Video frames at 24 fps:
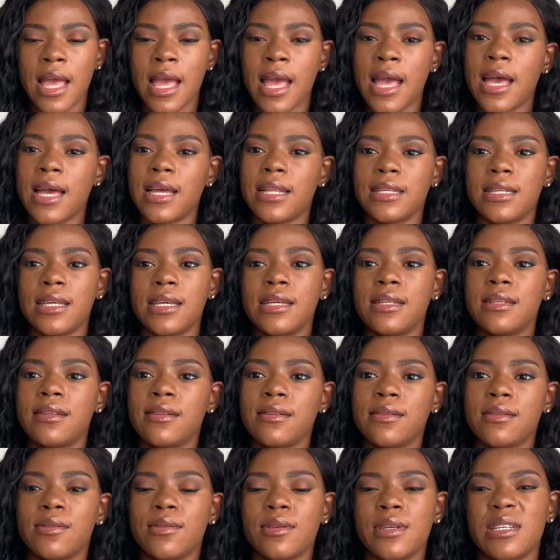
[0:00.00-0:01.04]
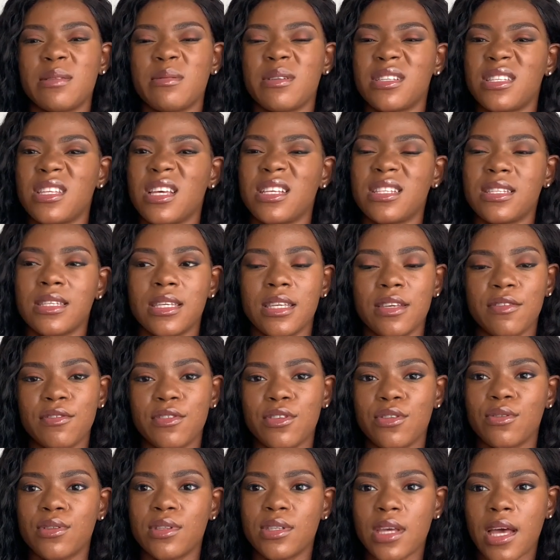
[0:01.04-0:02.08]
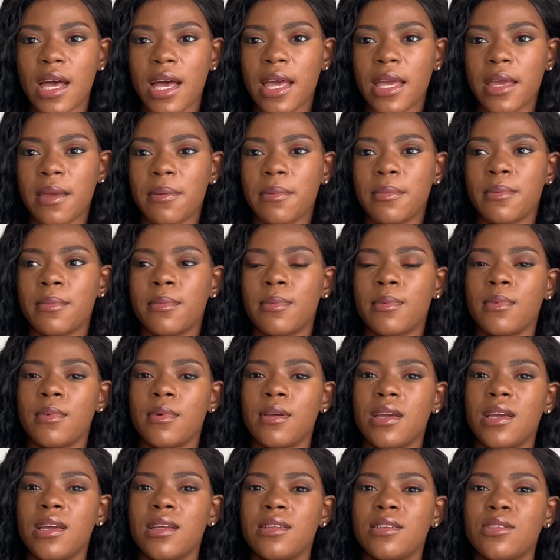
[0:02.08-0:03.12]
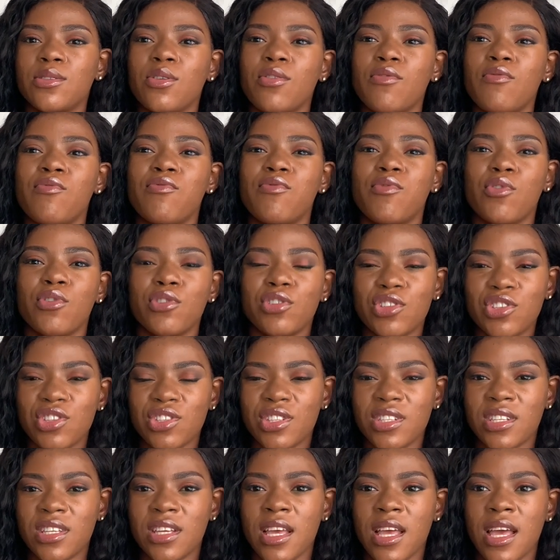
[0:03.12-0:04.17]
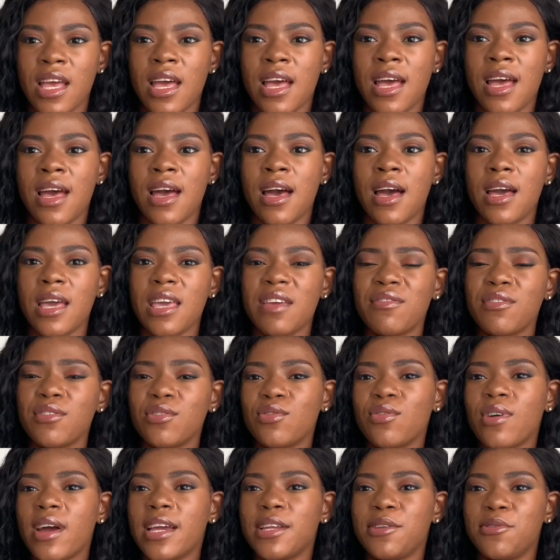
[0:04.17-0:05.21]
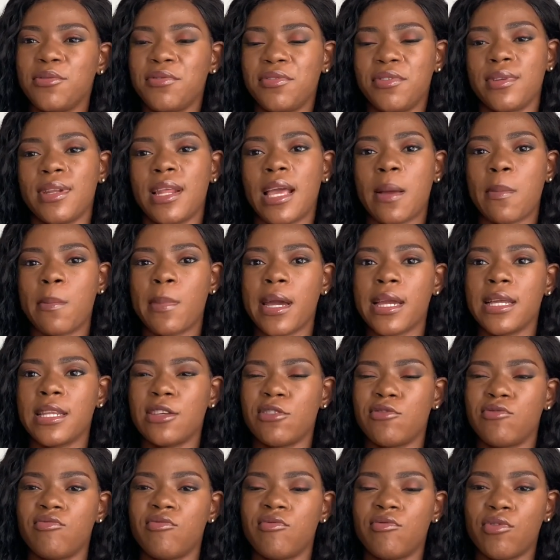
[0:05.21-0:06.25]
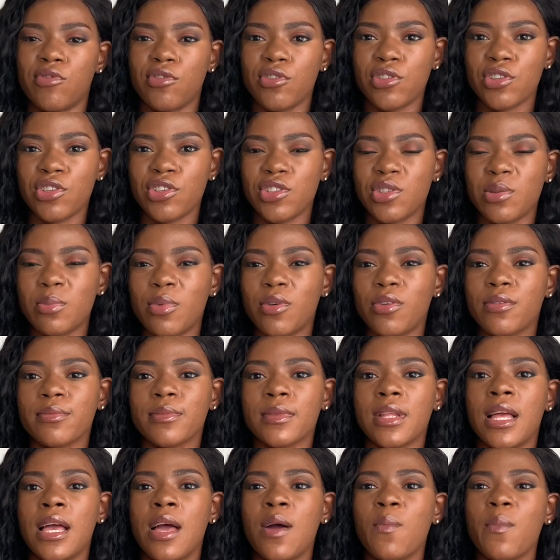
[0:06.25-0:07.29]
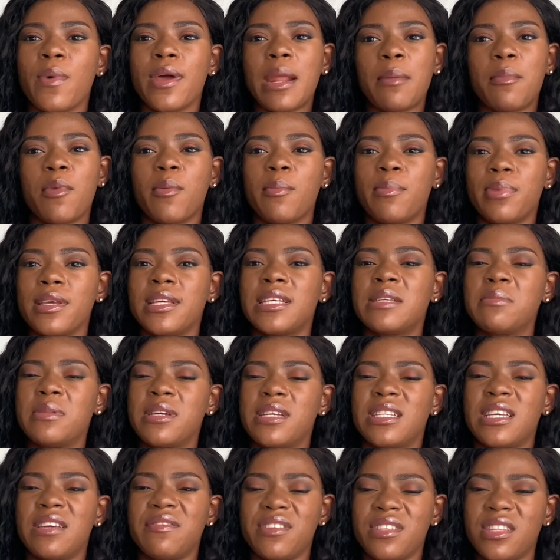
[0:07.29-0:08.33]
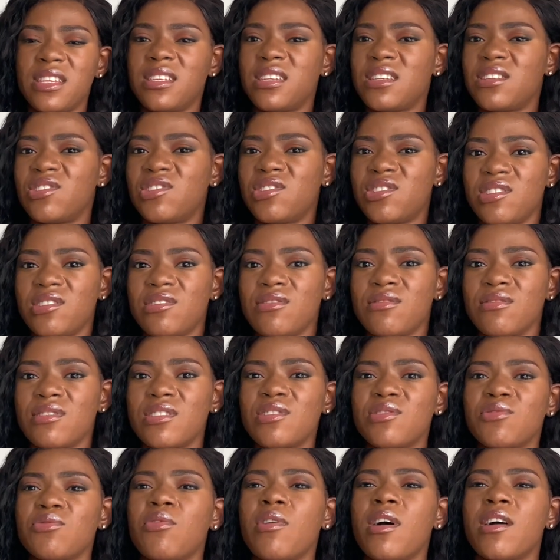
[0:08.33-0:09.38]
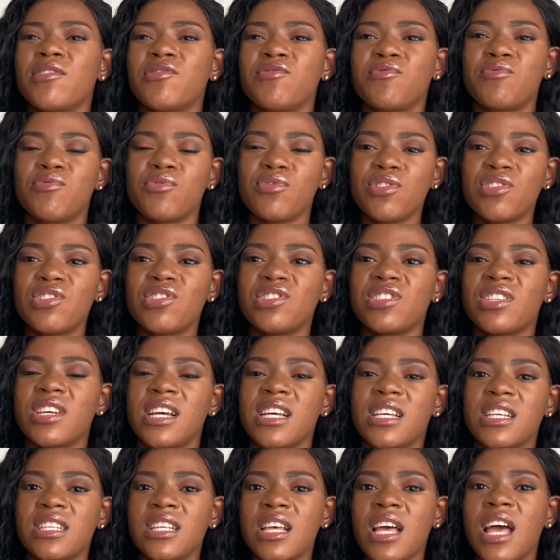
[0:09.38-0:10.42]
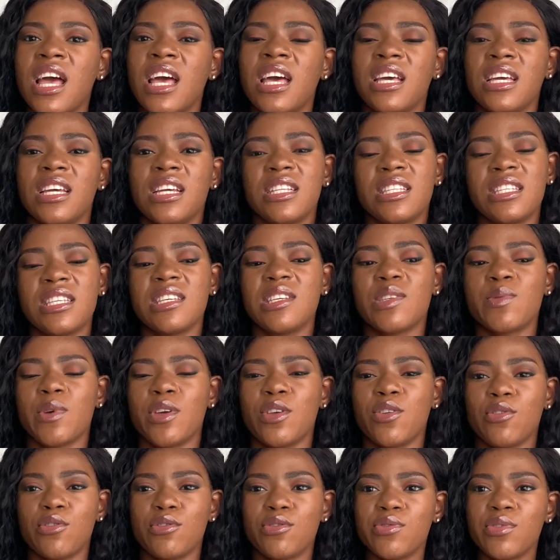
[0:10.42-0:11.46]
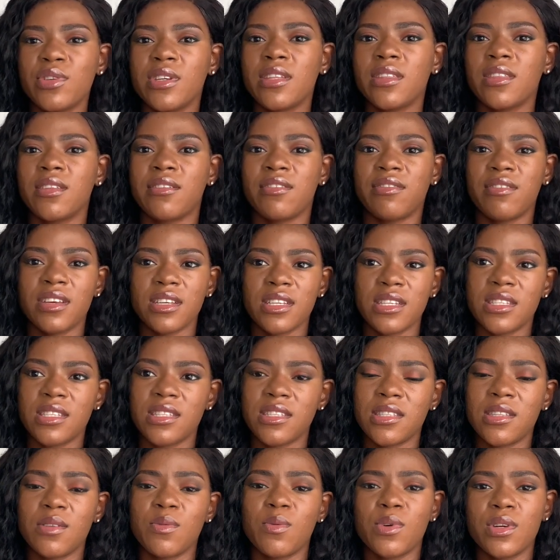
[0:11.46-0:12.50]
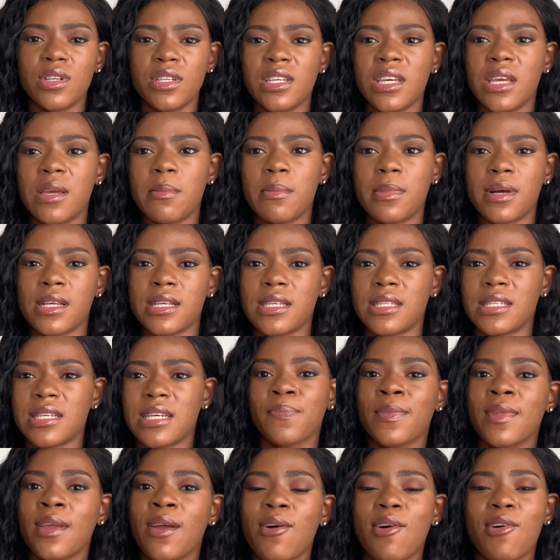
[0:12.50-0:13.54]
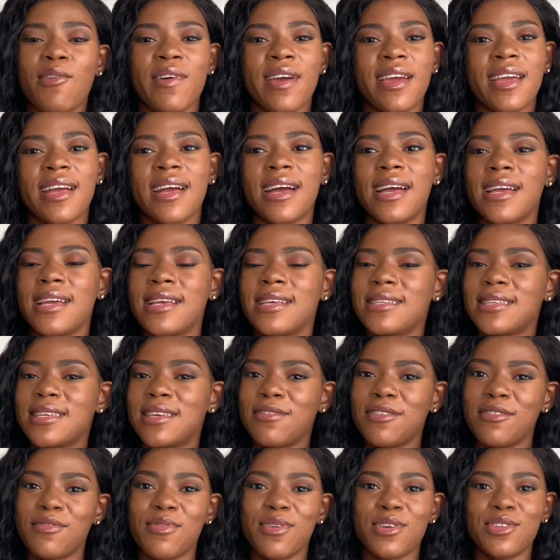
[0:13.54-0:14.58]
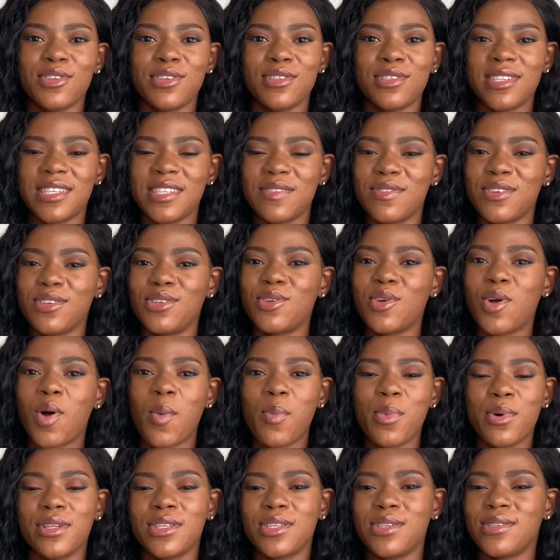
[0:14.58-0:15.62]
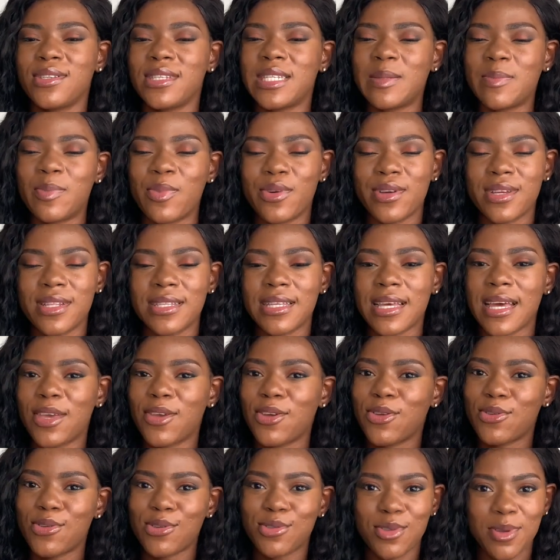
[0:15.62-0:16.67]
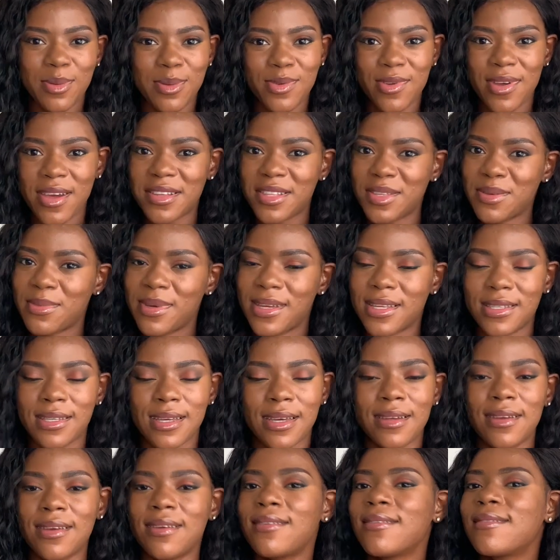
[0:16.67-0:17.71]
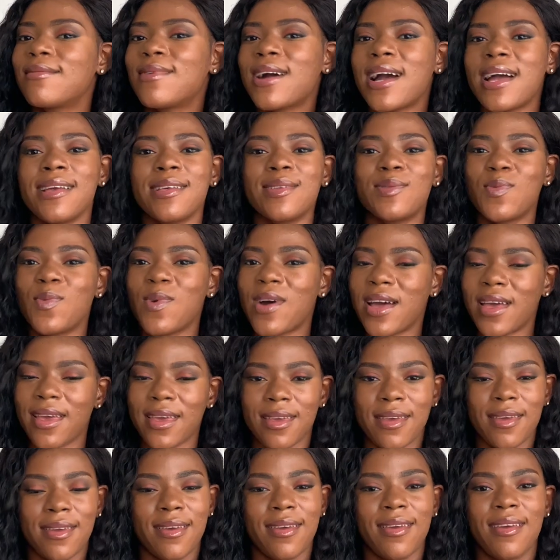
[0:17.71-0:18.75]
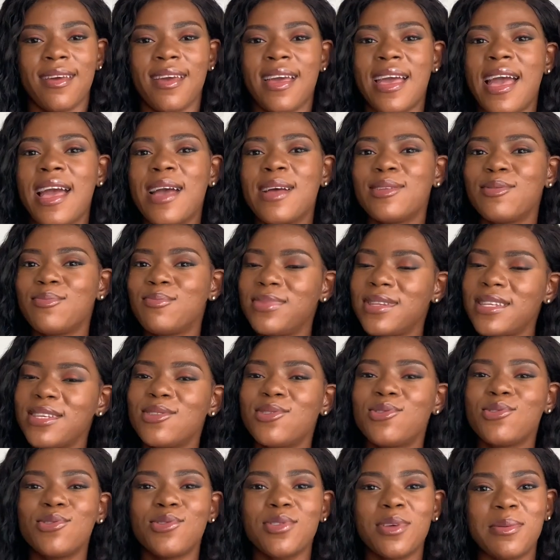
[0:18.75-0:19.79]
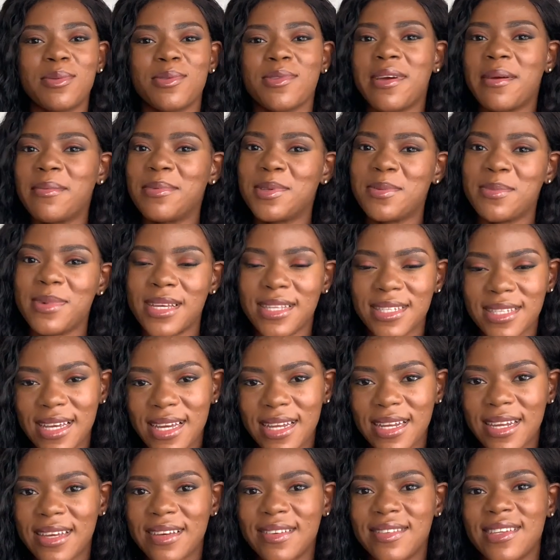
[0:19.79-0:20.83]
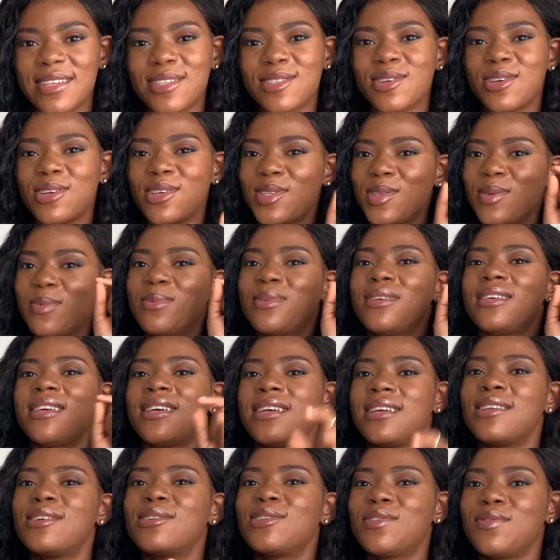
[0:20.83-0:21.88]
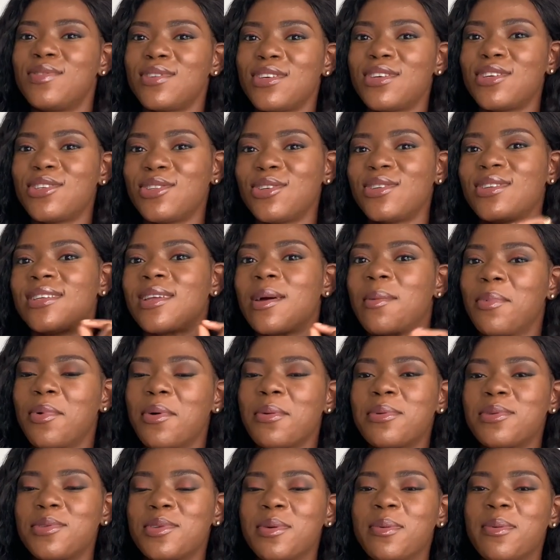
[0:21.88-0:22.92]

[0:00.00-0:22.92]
And then two years masters gives you time. It's not rushed. Even though I do feel like mine is rushed, but when I'm on placement, everything is chilled. It's not as rushed as it is when you're doing the first, the one year masters. Alright guys, if you've watched this video up until this point and you're not subscribed to my channel, guys, why? please do subscribe to my channel there's going to be a notification that pops up